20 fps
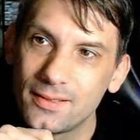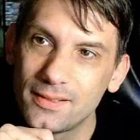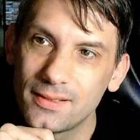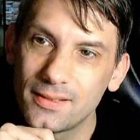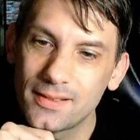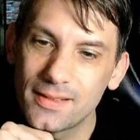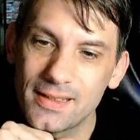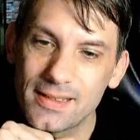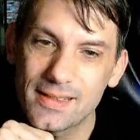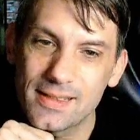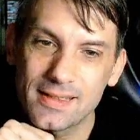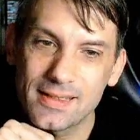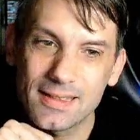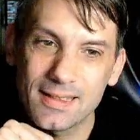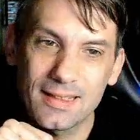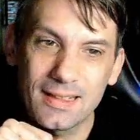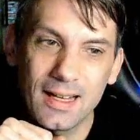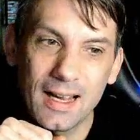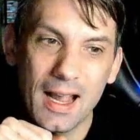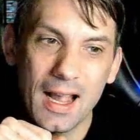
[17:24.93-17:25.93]
This is
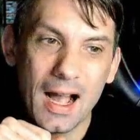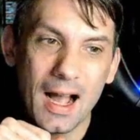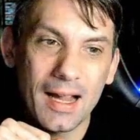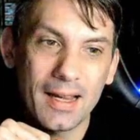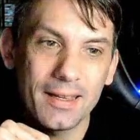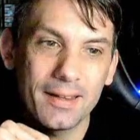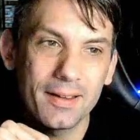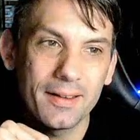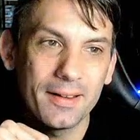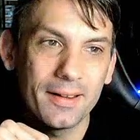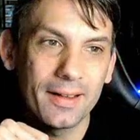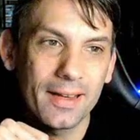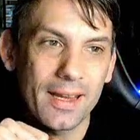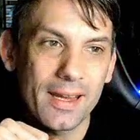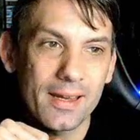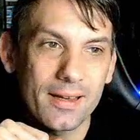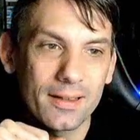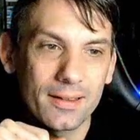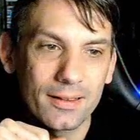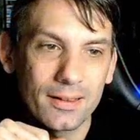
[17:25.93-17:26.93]
kinda nutty,
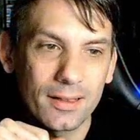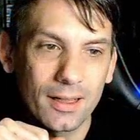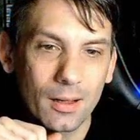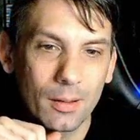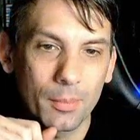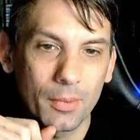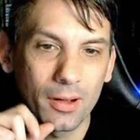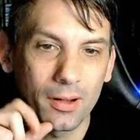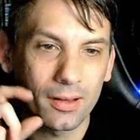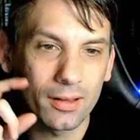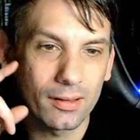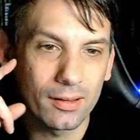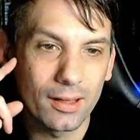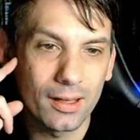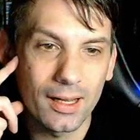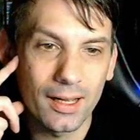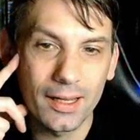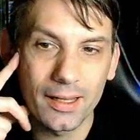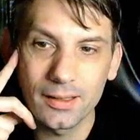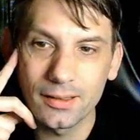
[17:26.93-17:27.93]
I'm not gonna
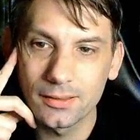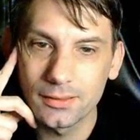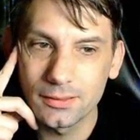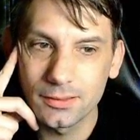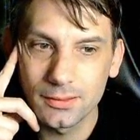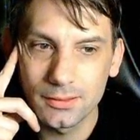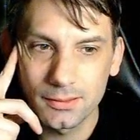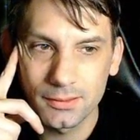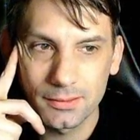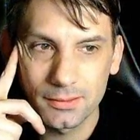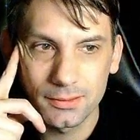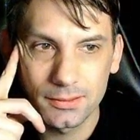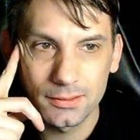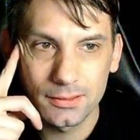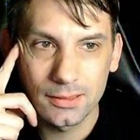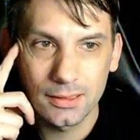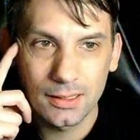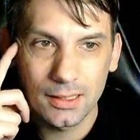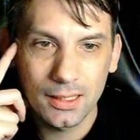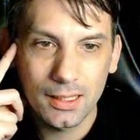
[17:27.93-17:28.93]
lie.
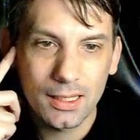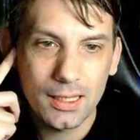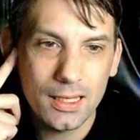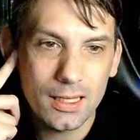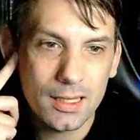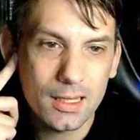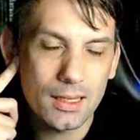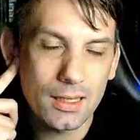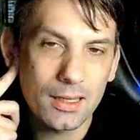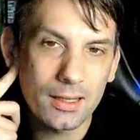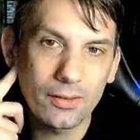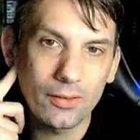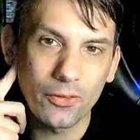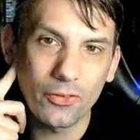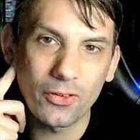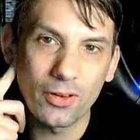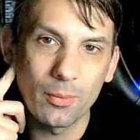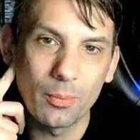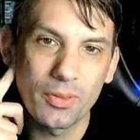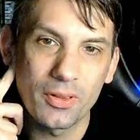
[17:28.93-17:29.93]
He can kill
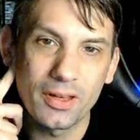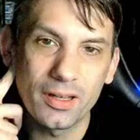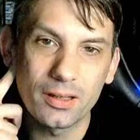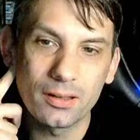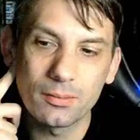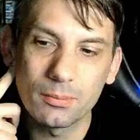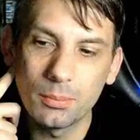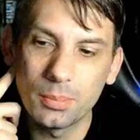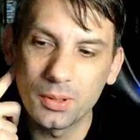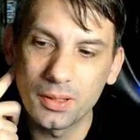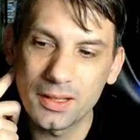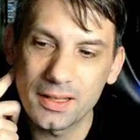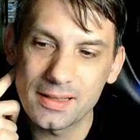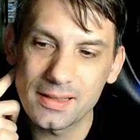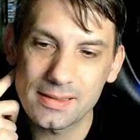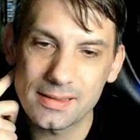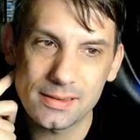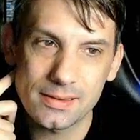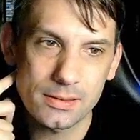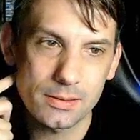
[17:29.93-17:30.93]
something, but
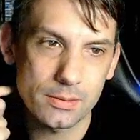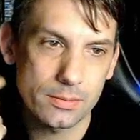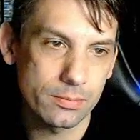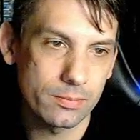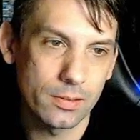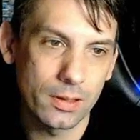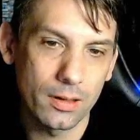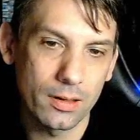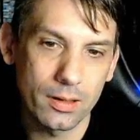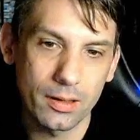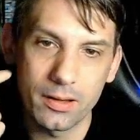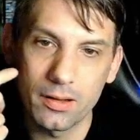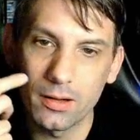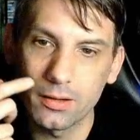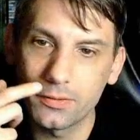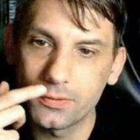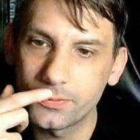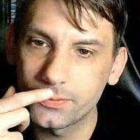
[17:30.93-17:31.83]
it's not enough.